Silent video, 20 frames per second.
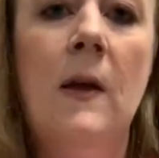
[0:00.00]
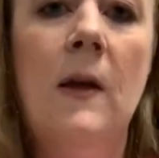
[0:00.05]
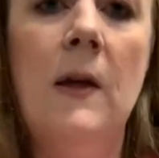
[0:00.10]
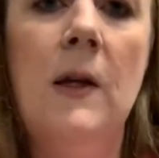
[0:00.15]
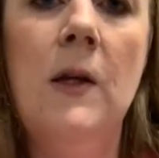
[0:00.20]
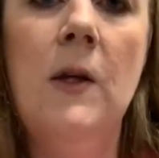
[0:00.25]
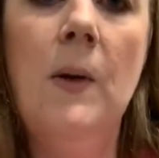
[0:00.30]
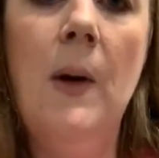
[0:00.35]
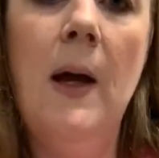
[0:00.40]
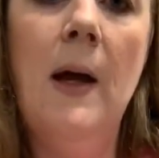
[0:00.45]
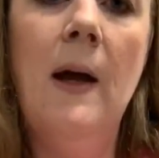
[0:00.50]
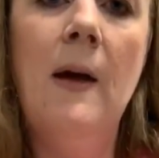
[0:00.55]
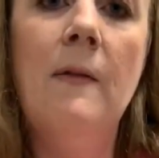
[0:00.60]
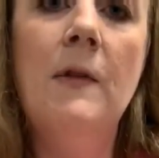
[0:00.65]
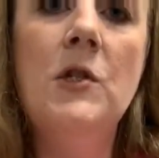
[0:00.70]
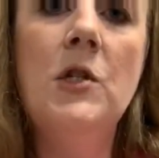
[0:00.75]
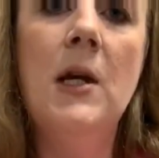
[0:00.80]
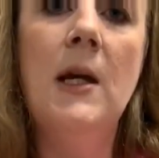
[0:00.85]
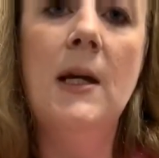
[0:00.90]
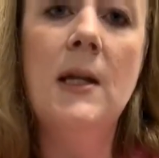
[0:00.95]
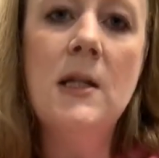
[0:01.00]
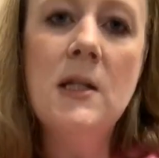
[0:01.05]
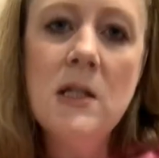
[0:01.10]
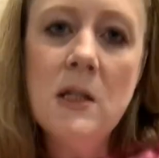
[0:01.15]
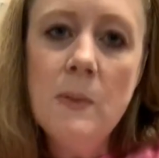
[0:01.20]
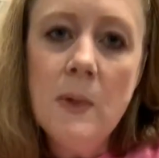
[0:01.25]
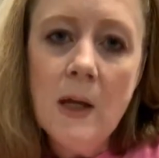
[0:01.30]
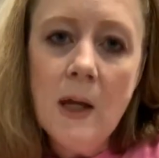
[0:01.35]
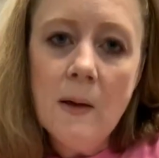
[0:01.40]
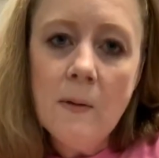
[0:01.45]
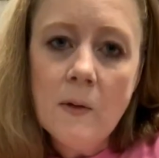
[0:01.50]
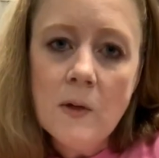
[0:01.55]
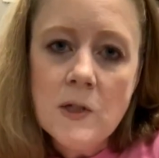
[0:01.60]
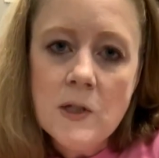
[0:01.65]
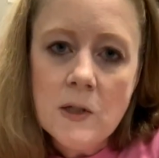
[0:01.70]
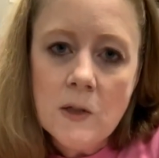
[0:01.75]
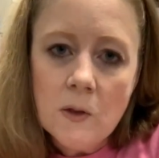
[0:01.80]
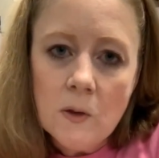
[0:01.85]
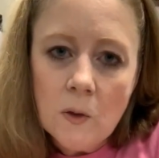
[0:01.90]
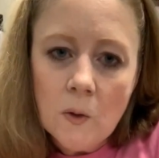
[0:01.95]
you have a chance to be able
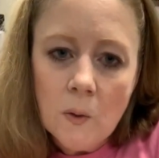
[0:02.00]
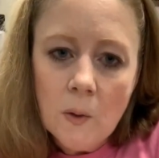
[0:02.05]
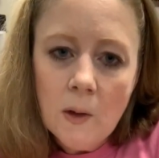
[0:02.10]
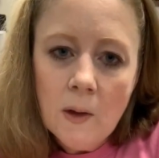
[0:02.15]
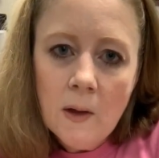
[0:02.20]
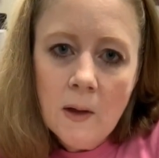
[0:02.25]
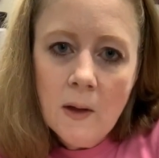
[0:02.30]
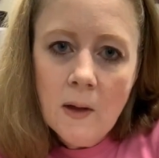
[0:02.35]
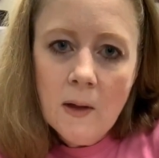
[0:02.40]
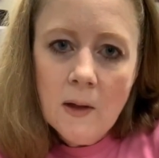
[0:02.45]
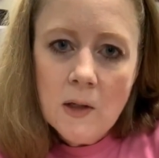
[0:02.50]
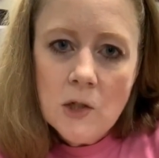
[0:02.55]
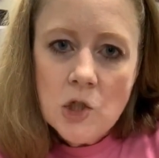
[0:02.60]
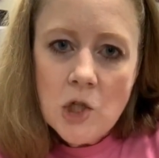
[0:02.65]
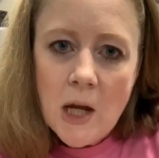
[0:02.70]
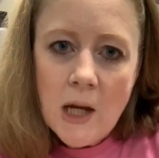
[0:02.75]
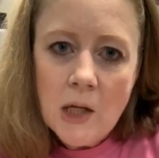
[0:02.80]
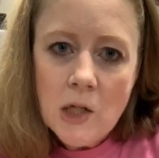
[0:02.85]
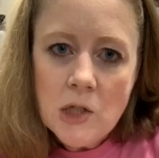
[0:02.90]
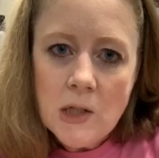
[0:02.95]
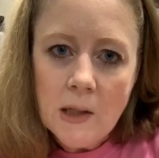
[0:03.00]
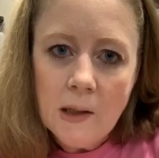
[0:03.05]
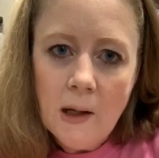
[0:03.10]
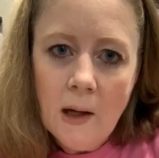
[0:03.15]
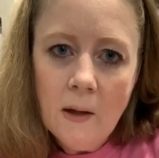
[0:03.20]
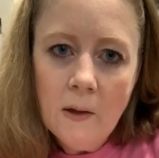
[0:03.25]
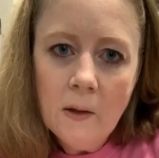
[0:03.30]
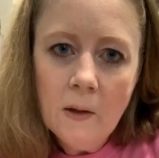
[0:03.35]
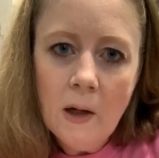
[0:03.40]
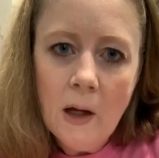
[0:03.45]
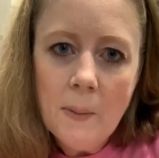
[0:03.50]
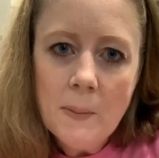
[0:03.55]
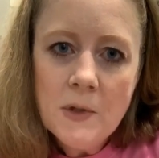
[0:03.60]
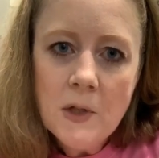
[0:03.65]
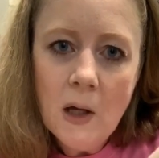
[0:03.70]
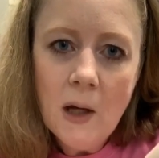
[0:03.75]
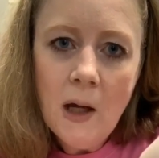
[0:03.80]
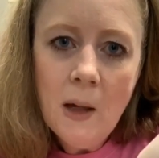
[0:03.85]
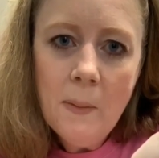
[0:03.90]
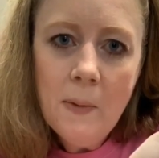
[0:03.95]
to change the color up
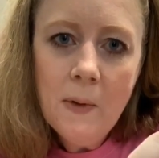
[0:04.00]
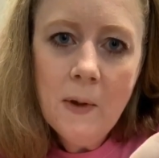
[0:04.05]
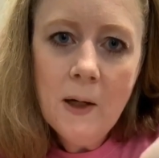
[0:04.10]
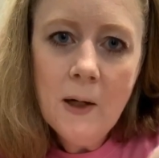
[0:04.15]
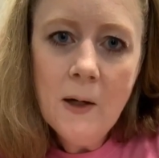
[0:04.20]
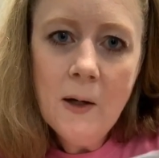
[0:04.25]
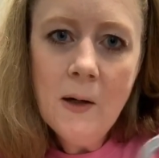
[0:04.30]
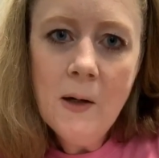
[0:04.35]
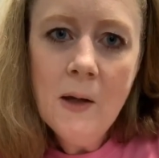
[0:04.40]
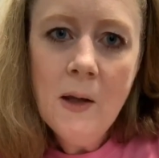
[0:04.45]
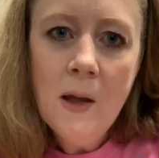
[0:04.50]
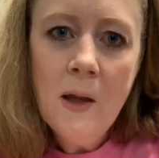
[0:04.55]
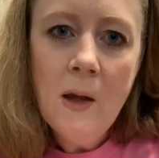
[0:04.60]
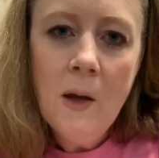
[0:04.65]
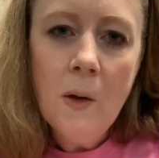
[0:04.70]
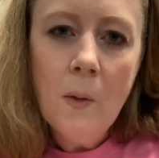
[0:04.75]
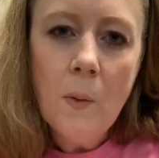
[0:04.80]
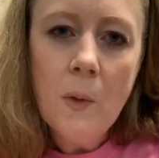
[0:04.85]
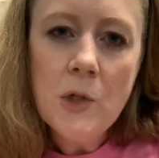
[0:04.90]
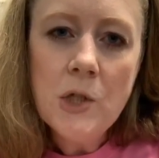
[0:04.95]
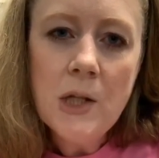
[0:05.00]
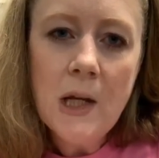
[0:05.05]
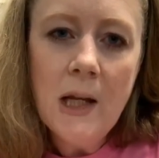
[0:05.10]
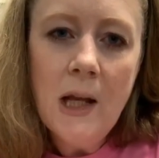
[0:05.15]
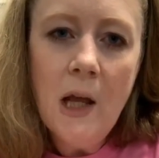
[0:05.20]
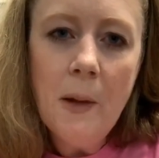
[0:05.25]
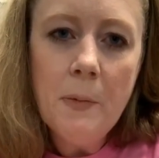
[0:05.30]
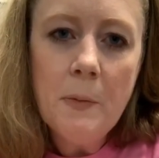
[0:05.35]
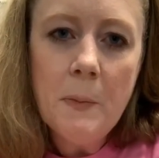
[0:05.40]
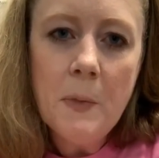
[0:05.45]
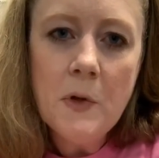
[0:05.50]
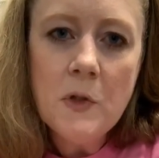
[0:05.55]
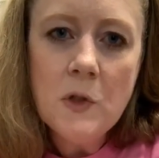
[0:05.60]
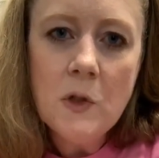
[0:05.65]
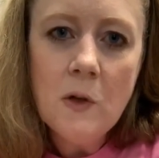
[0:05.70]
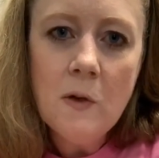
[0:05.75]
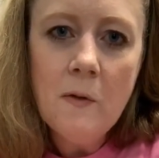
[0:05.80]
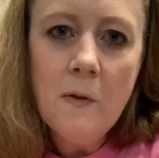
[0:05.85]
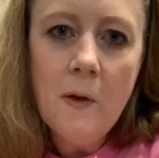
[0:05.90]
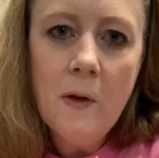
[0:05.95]
top here, which kind of helps
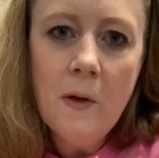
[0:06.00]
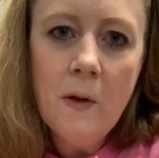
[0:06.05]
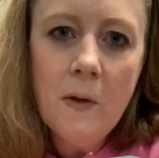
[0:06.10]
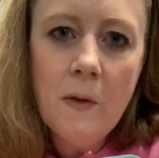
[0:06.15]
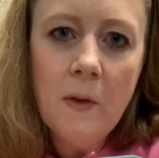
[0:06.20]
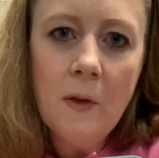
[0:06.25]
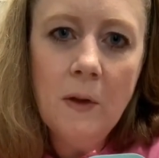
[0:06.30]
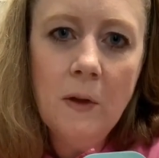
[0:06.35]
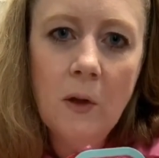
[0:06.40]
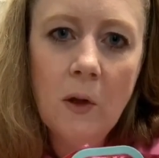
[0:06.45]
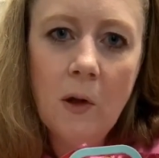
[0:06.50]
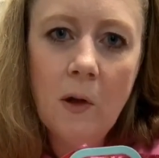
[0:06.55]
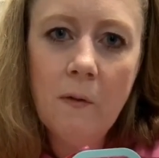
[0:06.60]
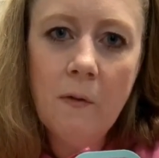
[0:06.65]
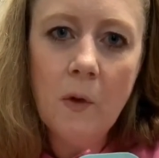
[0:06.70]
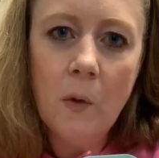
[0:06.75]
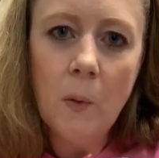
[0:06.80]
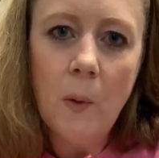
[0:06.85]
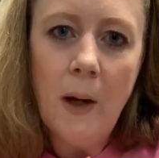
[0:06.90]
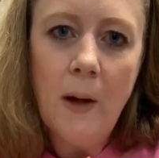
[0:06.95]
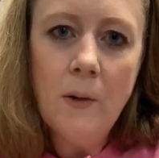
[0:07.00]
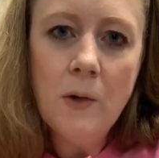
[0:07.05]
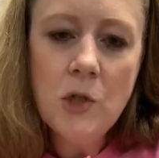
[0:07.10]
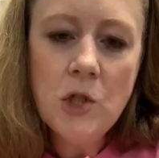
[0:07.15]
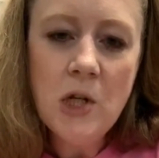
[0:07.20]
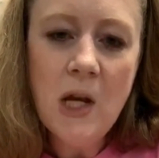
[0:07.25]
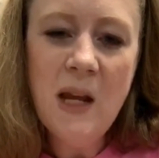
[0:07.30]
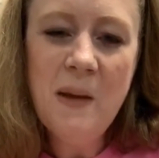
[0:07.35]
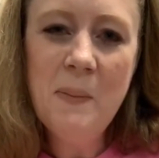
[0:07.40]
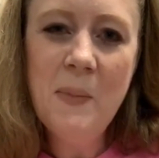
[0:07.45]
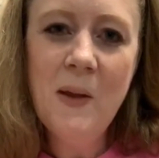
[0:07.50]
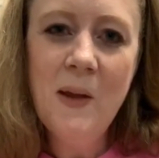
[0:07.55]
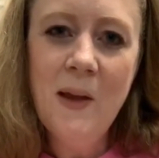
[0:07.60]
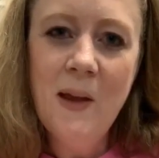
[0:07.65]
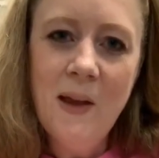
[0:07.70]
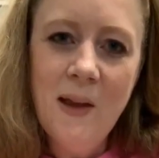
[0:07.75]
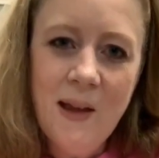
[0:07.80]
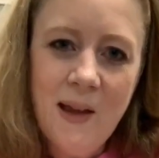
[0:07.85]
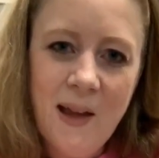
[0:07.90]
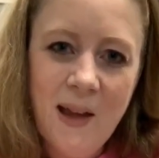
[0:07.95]
preserve the look of the round shape,
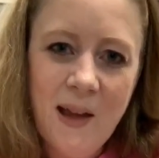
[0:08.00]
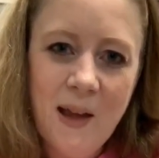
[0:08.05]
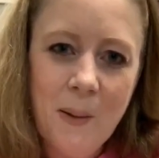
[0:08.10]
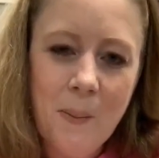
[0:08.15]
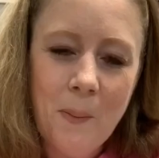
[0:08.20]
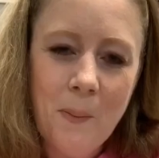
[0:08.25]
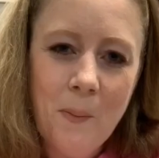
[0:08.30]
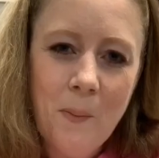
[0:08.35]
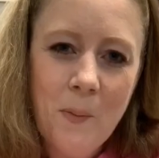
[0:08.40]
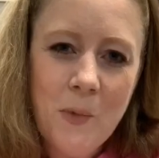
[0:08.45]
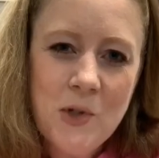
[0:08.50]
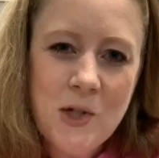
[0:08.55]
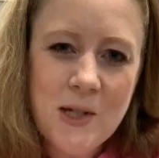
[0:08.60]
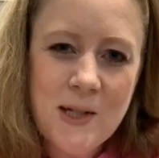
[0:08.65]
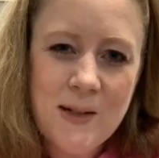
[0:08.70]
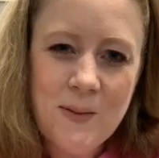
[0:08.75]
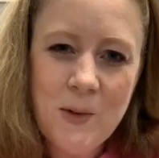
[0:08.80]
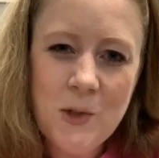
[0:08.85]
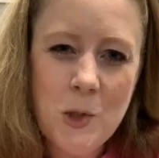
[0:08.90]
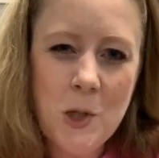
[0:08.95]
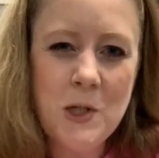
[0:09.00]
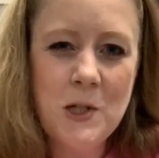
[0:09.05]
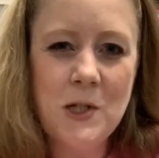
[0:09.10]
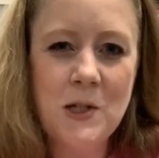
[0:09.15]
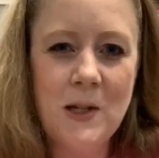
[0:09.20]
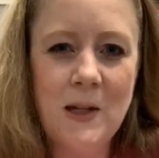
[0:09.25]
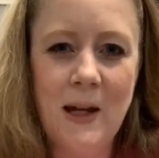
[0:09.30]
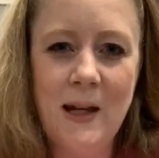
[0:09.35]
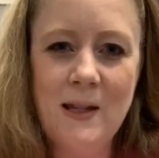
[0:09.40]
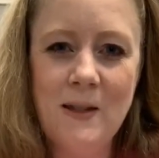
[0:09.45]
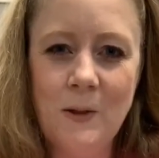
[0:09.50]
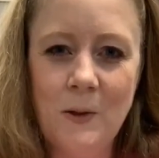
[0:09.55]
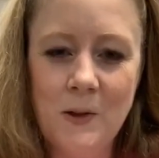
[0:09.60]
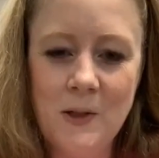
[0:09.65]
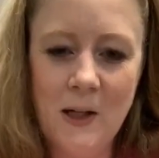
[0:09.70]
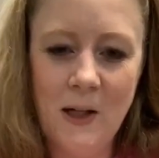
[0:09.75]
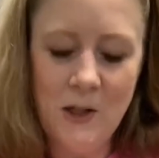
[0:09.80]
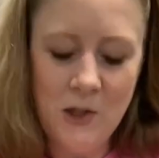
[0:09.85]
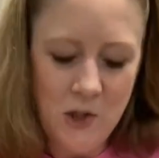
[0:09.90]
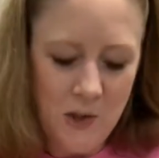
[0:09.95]
which is just a nice little
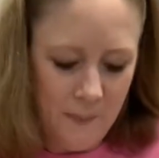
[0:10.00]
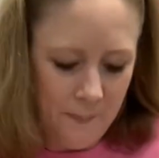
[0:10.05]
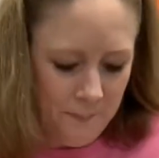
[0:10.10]
touch.